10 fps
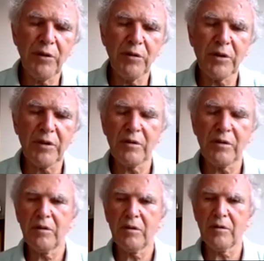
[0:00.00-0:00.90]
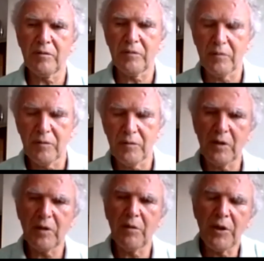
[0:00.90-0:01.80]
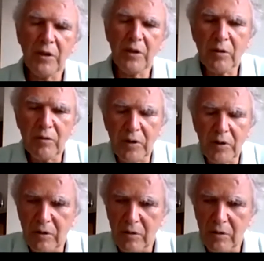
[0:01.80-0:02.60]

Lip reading: user at the beginning of the